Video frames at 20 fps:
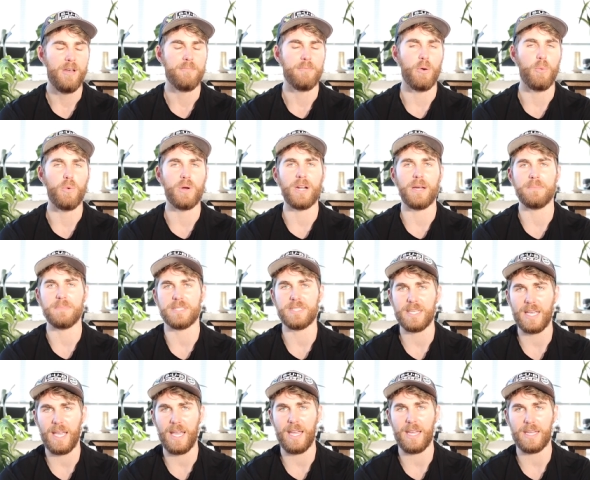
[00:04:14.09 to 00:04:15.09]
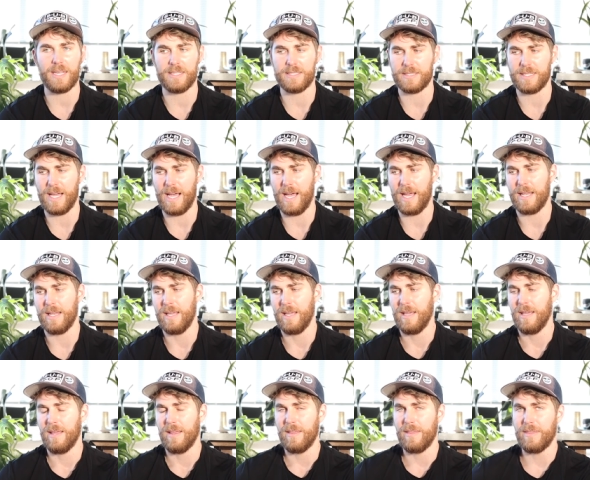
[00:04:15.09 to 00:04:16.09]
but what I'm saying is that
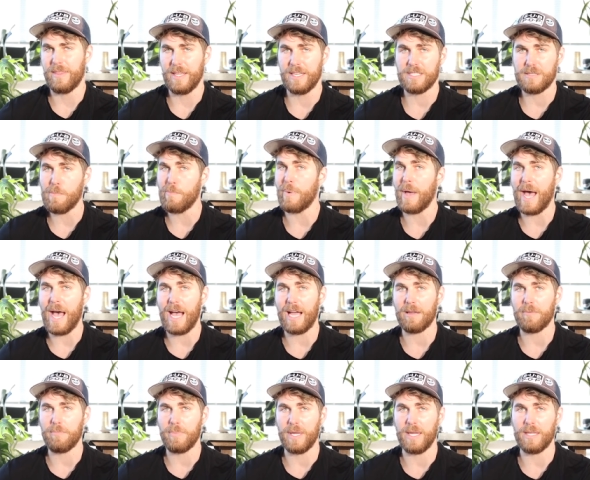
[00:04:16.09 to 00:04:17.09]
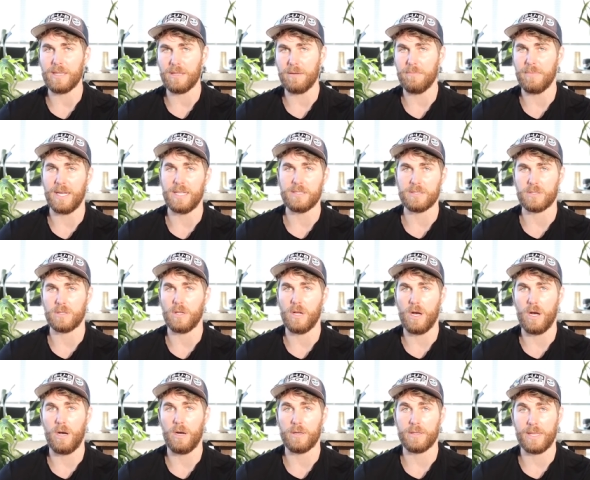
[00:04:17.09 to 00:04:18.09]
this bag being the men's
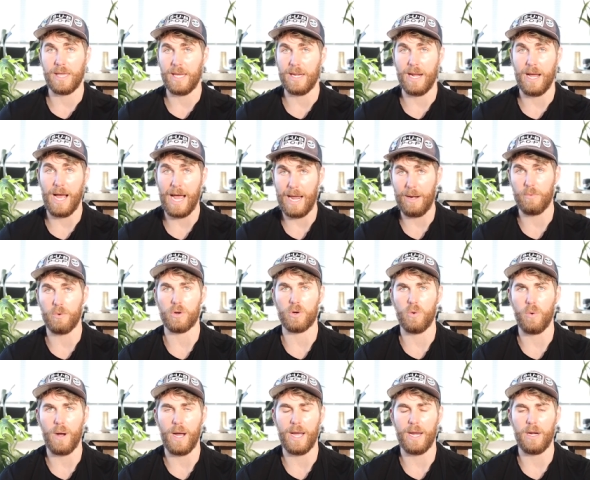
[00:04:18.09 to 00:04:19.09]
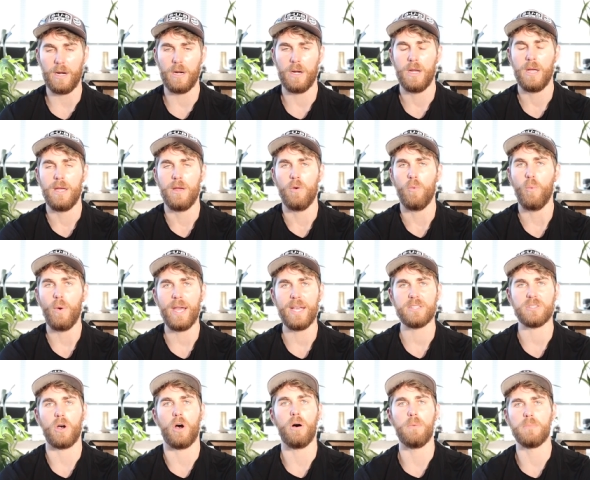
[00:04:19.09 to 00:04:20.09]
long that I require
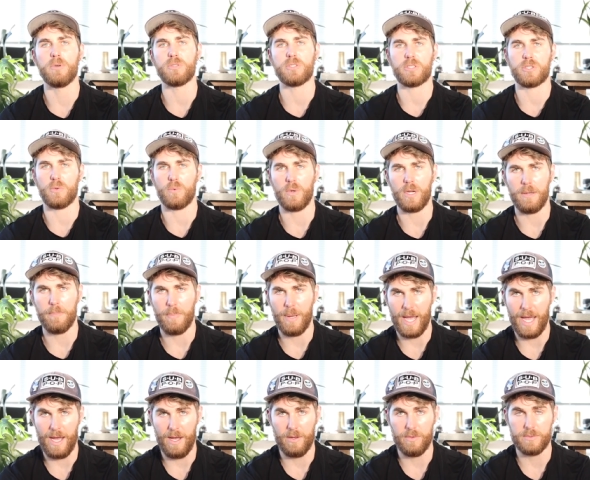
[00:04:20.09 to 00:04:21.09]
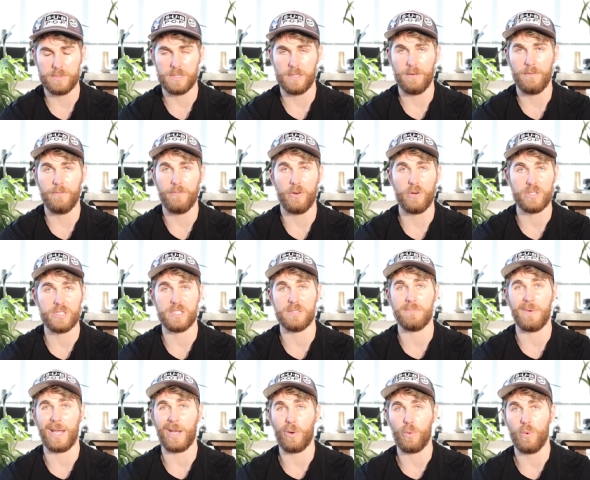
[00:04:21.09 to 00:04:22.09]
weighs almost three pounds versus
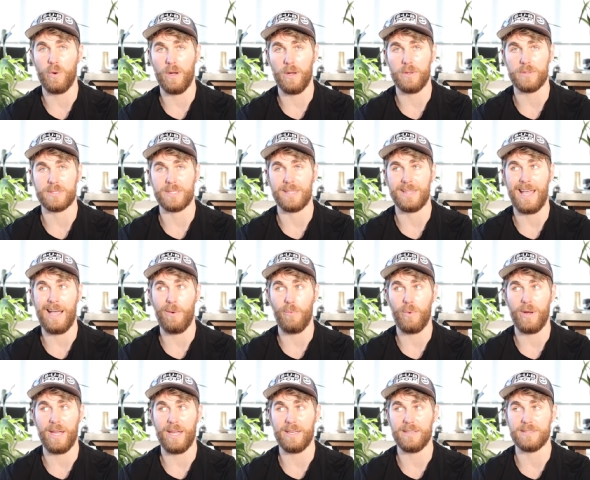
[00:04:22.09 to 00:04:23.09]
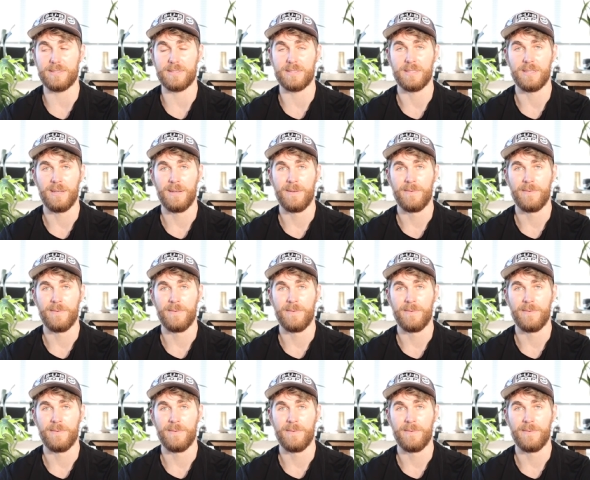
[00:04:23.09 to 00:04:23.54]
my quilt that weighs,